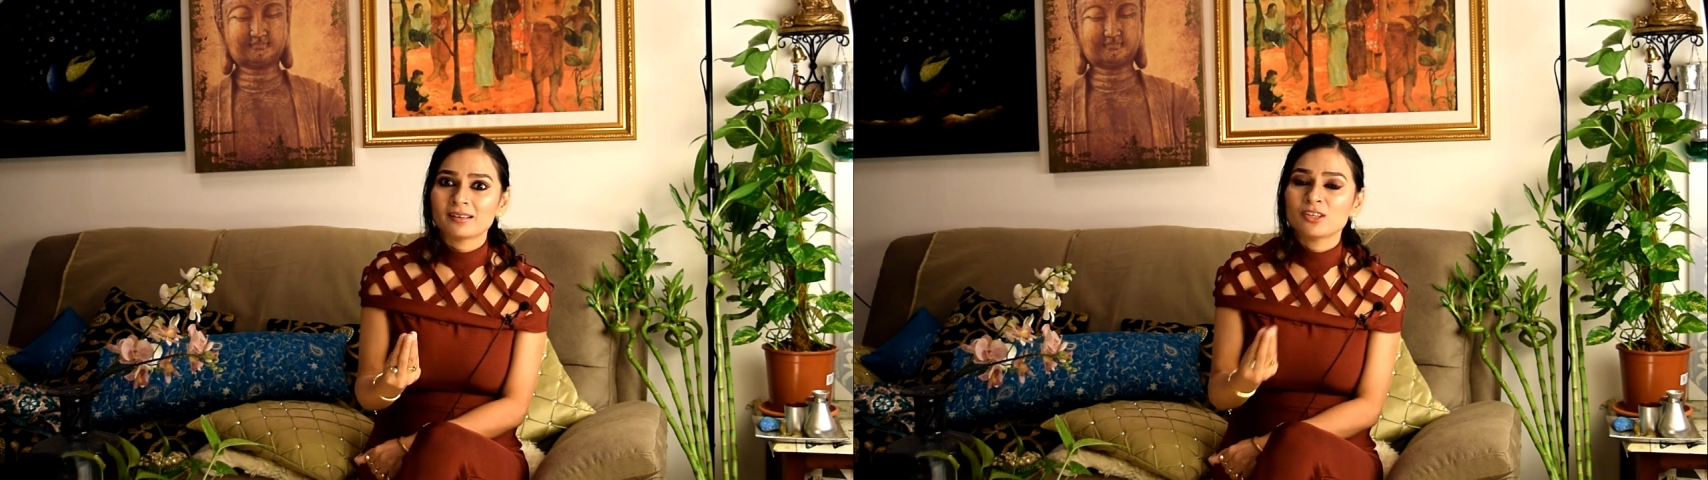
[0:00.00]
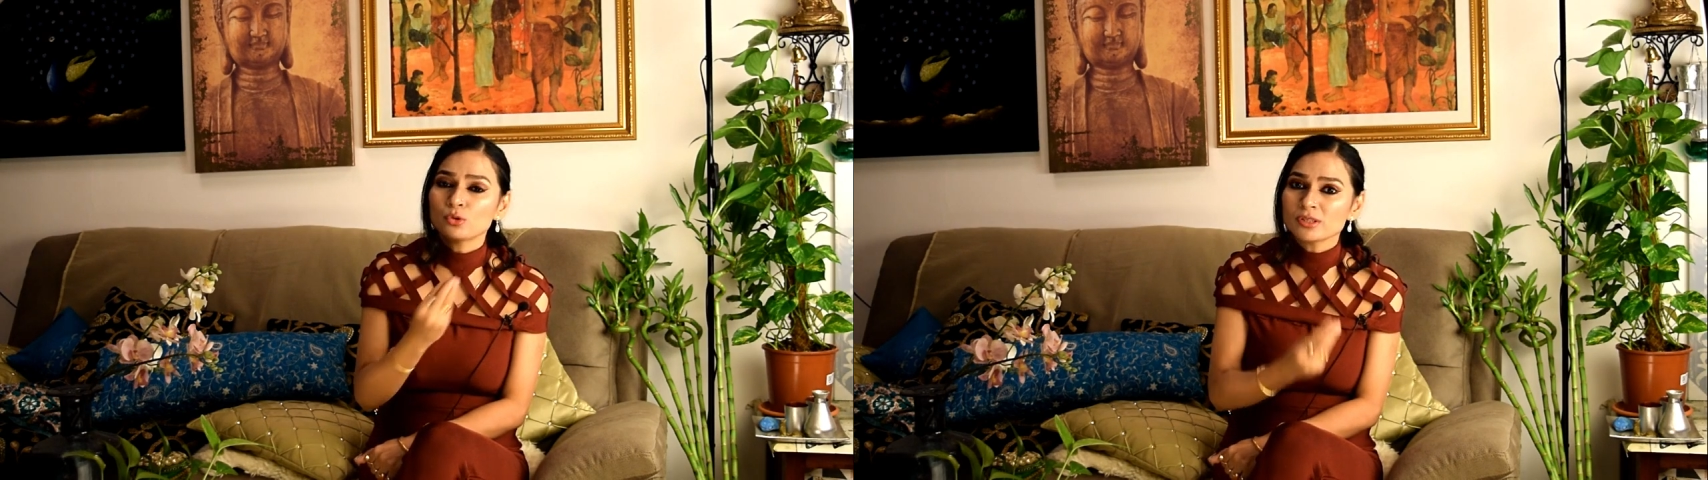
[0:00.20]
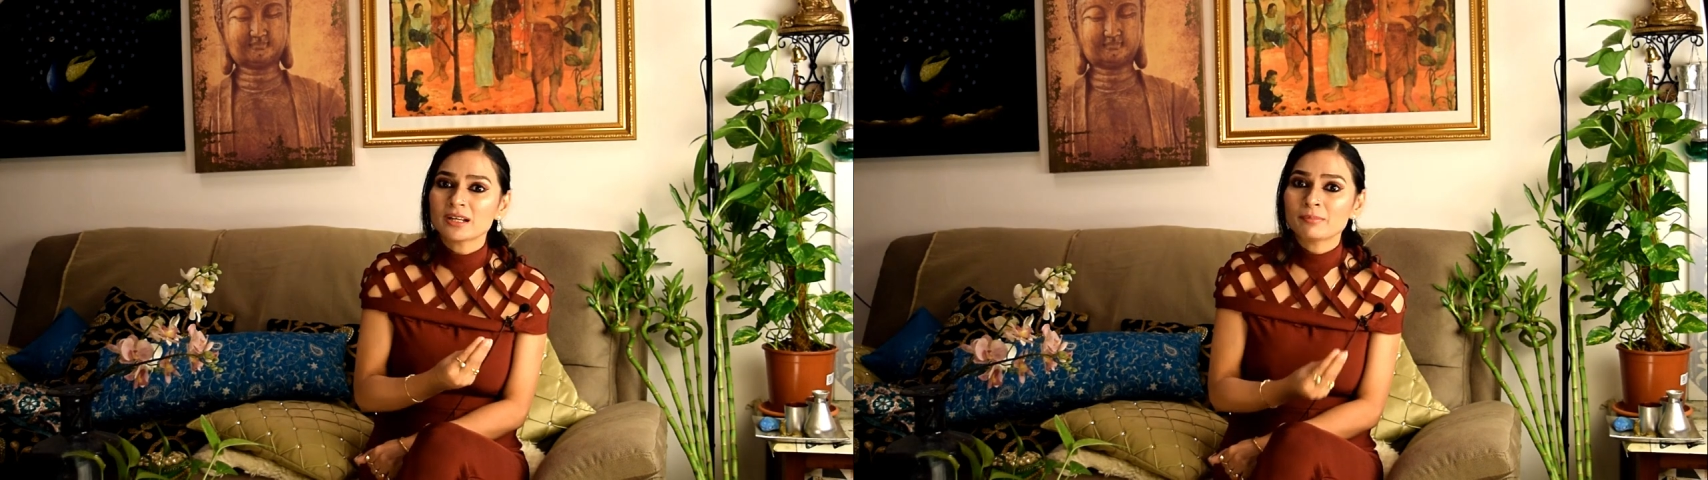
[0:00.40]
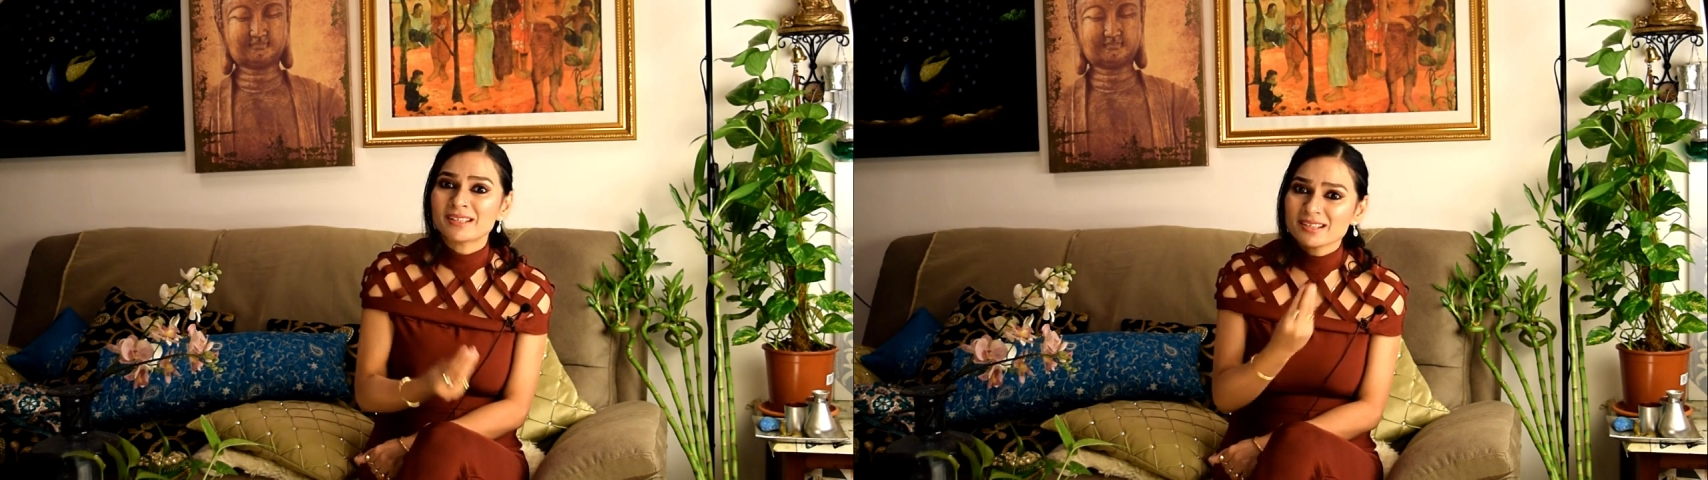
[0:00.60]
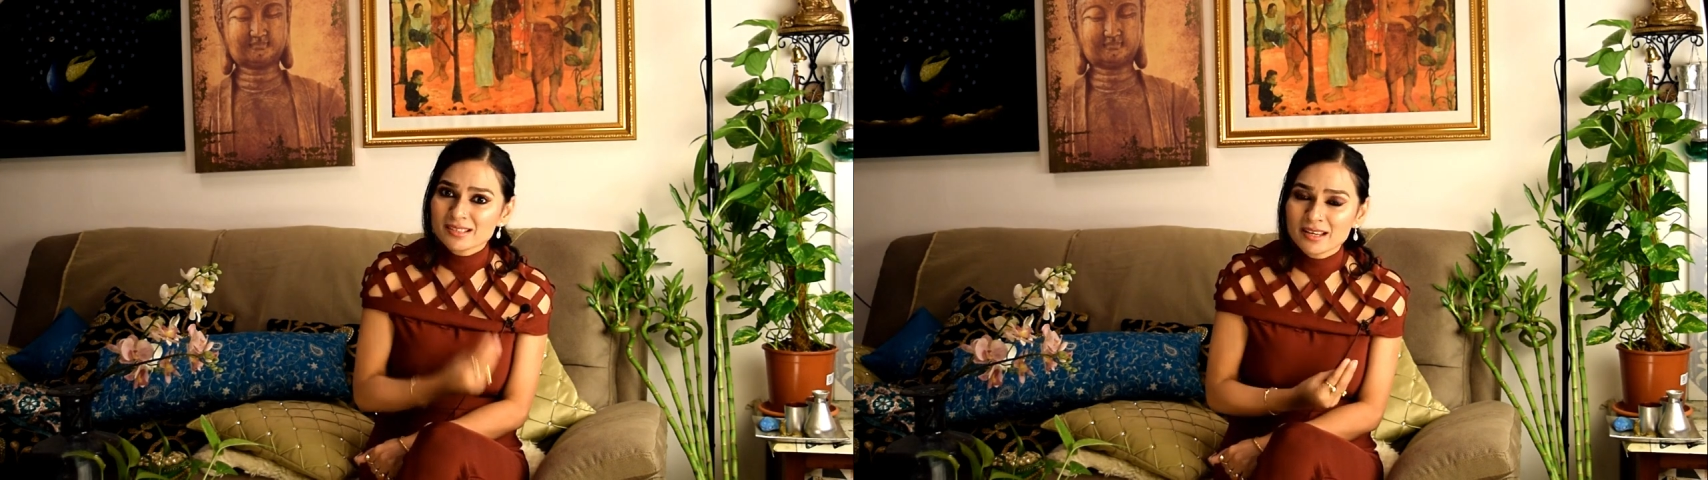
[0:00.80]
You tell me,
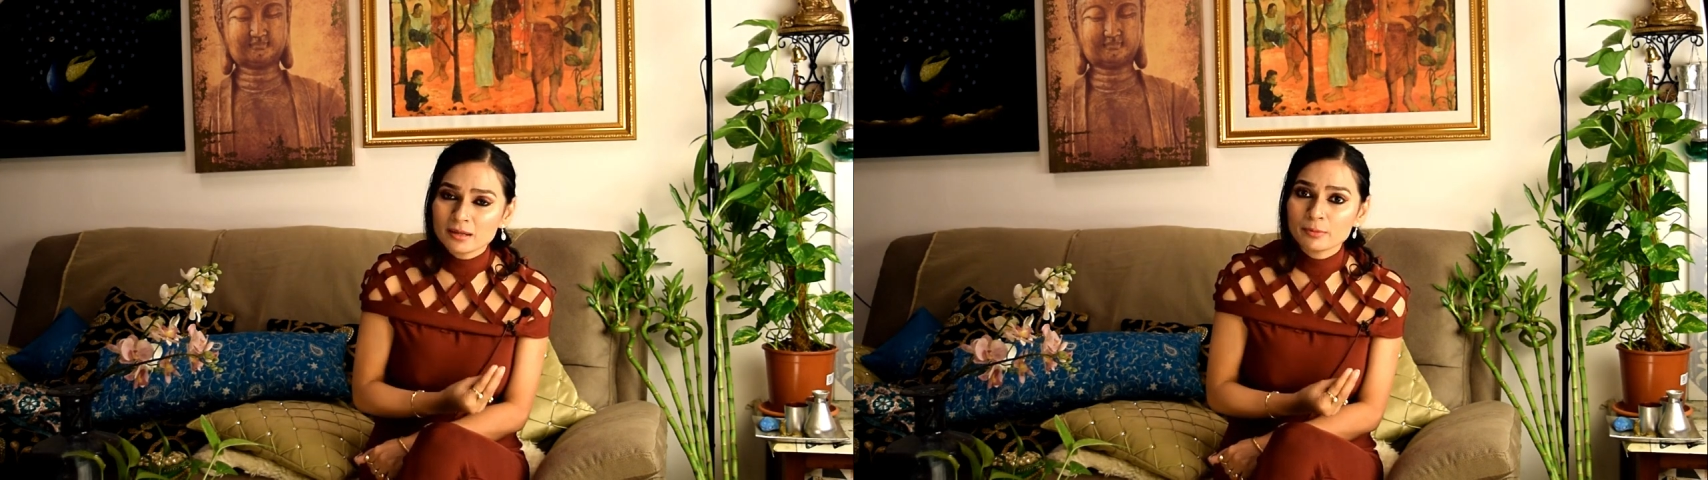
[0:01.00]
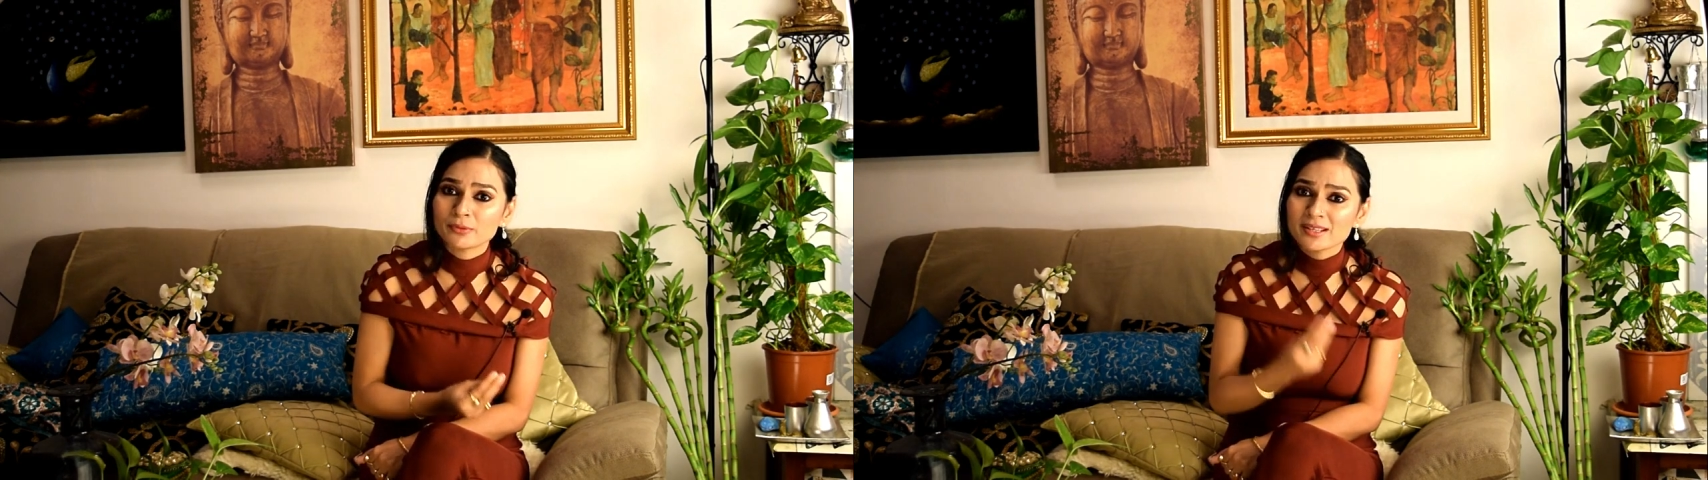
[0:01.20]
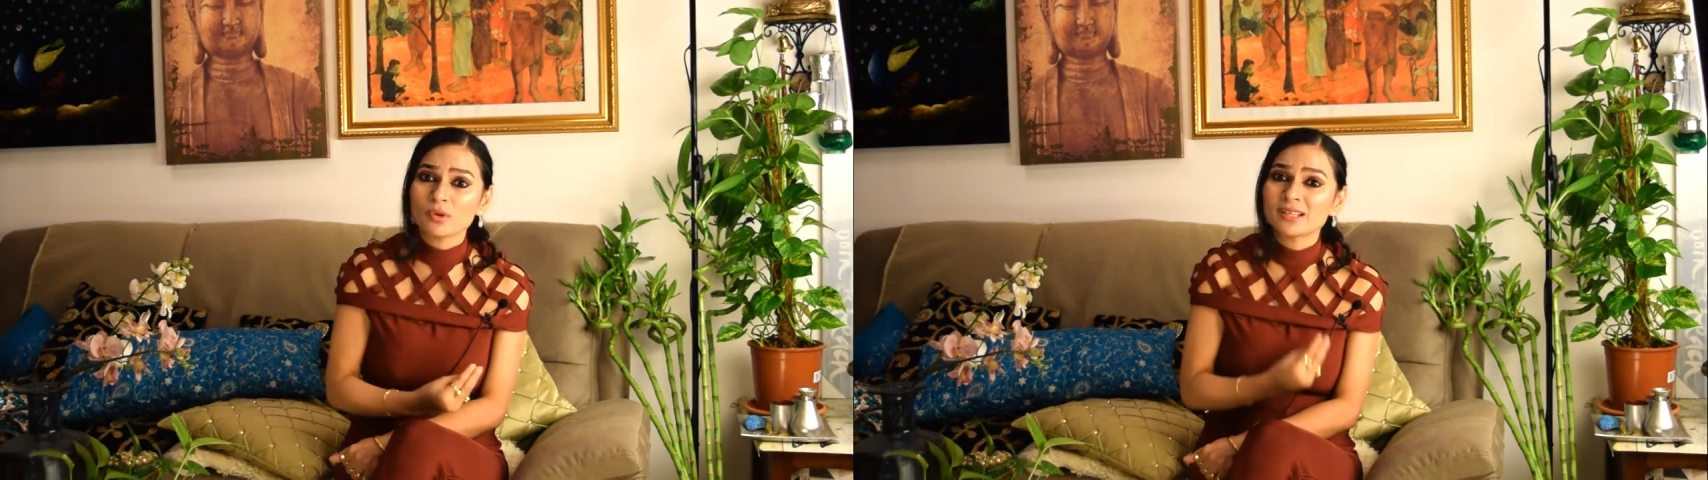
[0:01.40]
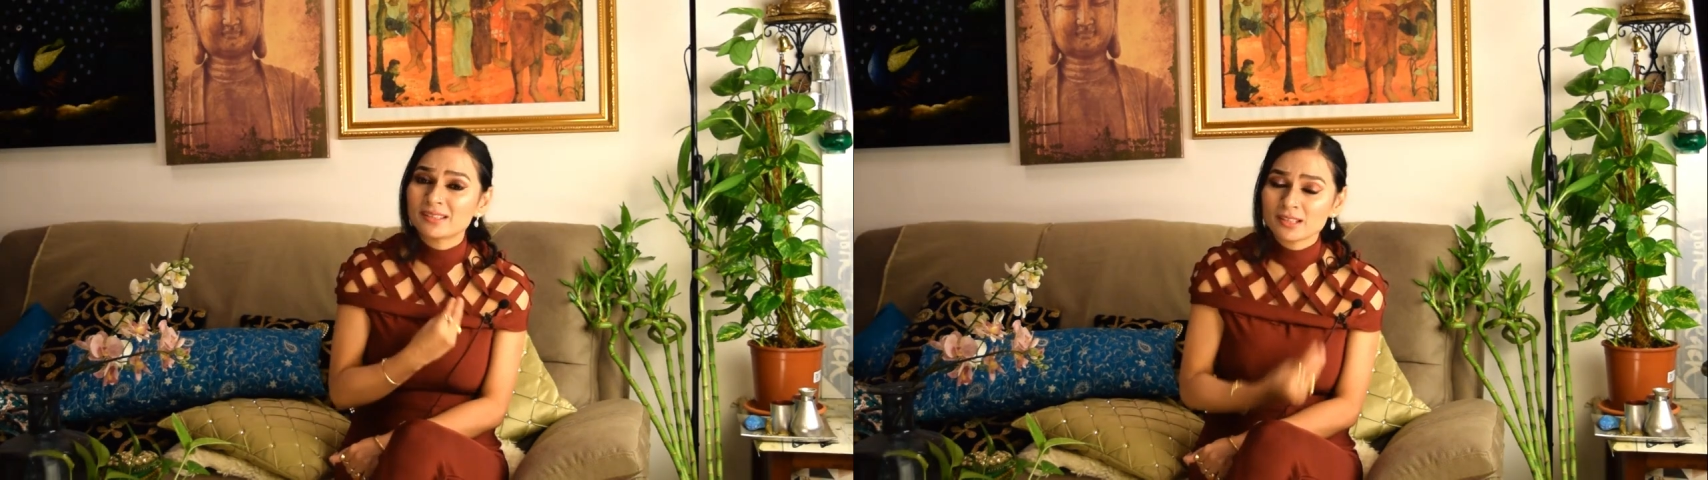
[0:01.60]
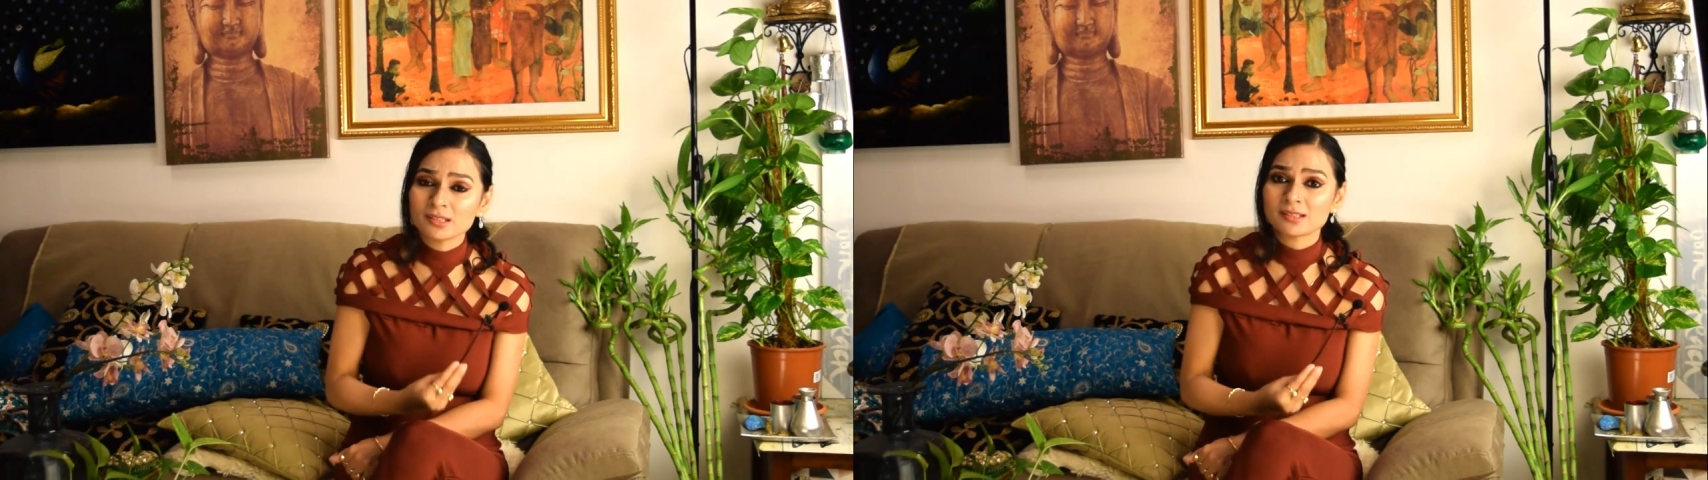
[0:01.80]
does it help you? It
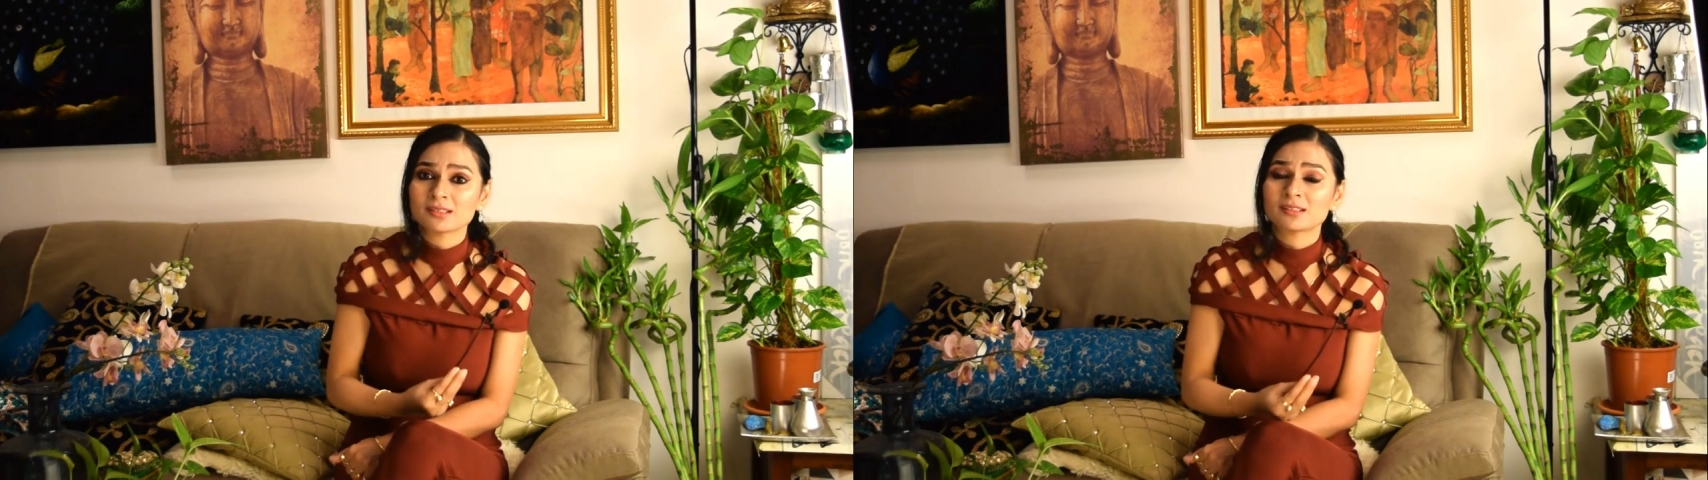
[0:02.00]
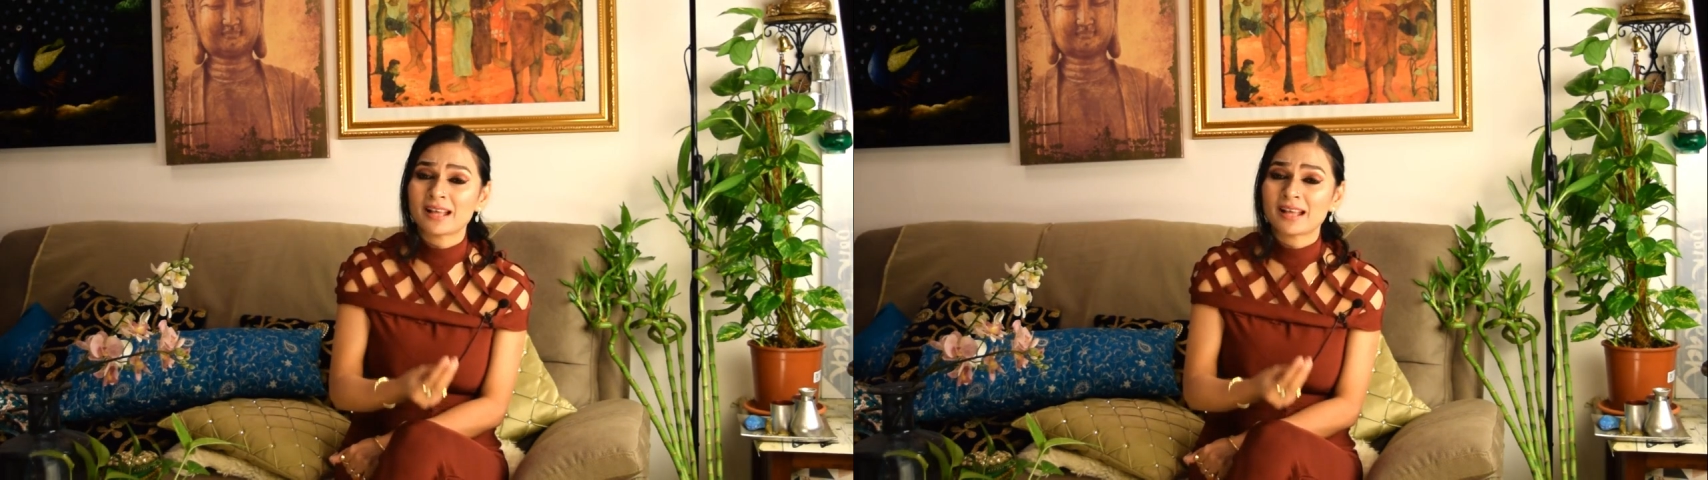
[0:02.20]
didn't.